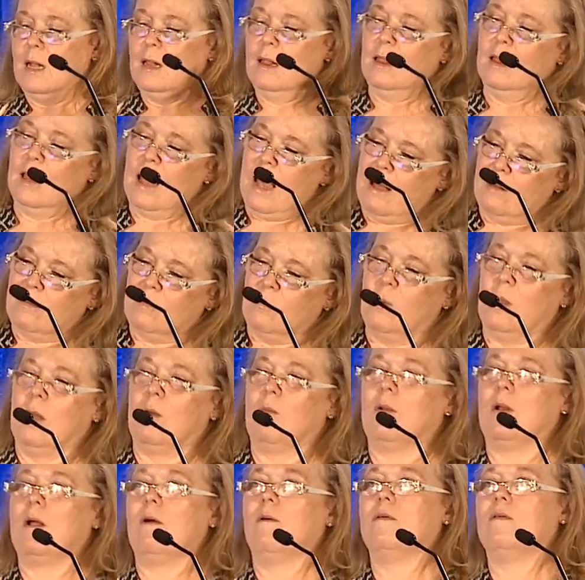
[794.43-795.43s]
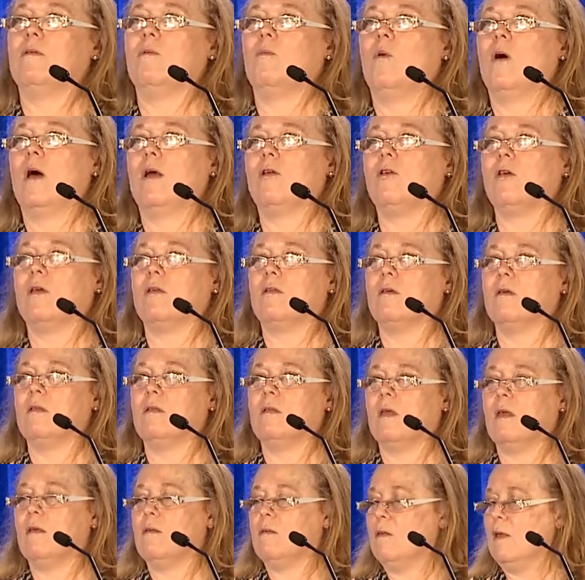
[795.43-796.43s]
last week when I was in Washington,
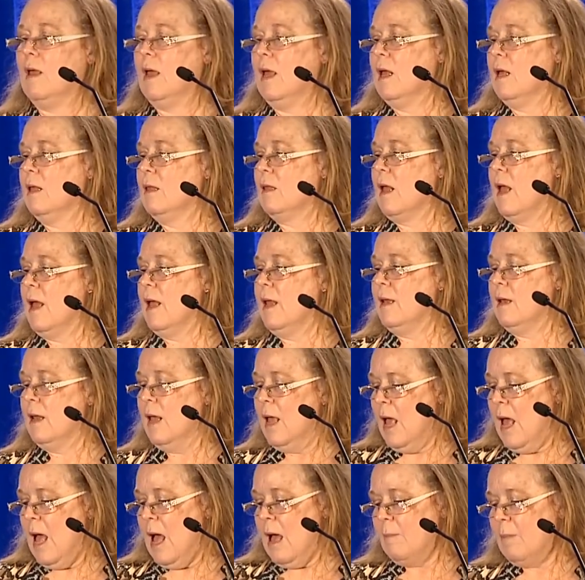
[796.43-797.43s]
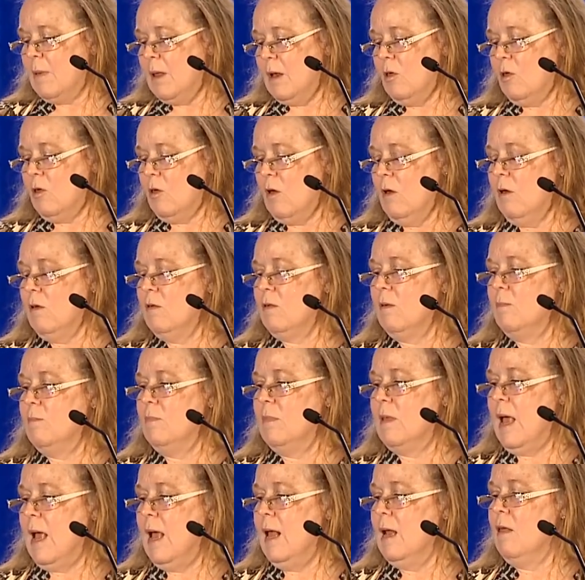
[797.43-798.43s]
D.C., and I'm going to show you some
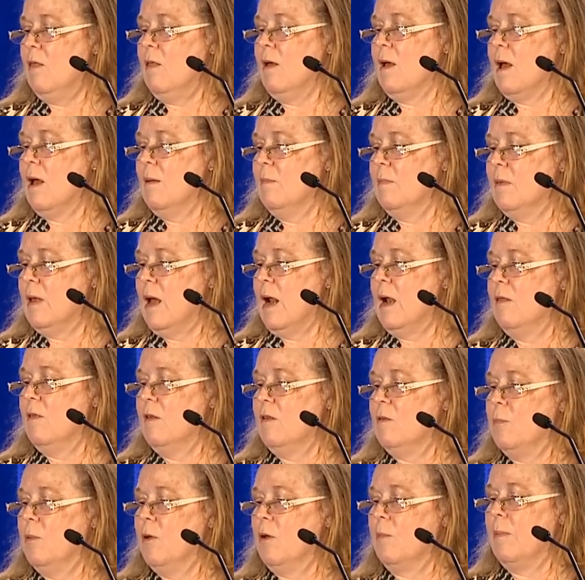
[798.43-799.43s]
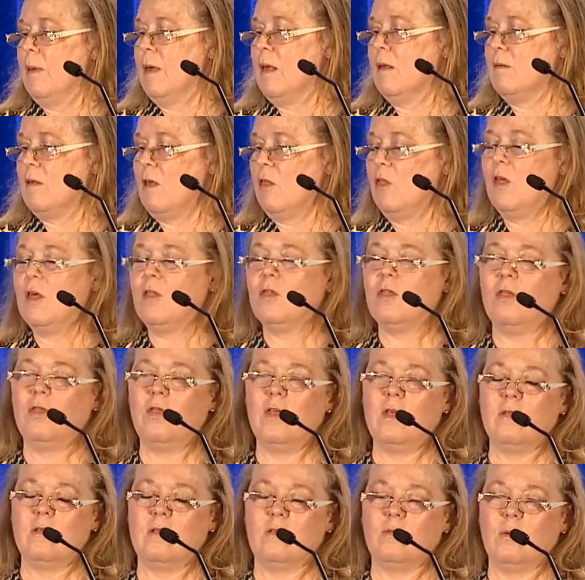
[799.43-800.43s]
data that comes out of this book because I think the
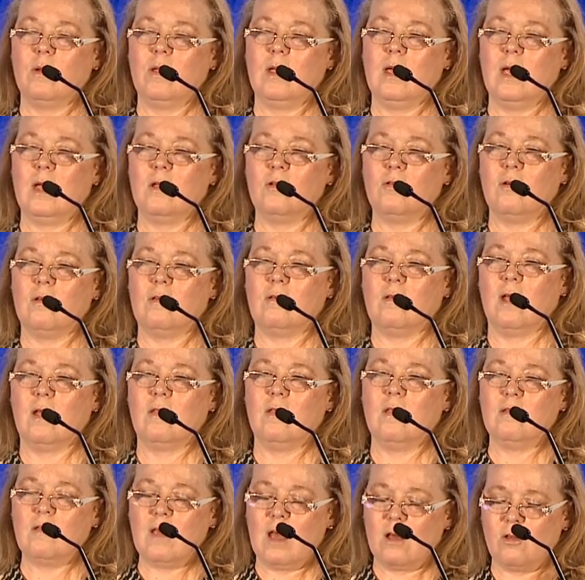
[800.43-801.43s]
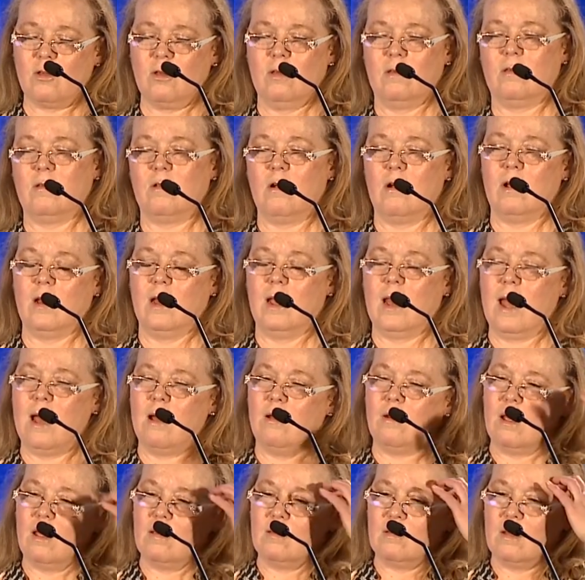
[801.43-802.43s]
thing that's really interesting, and this actually started
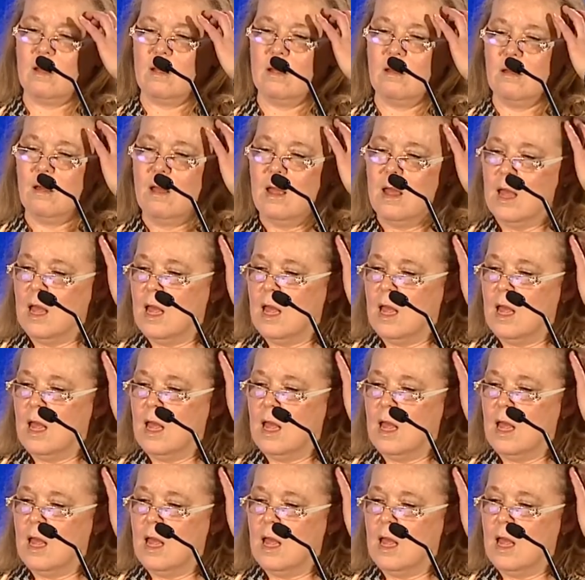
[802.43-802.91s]
out as a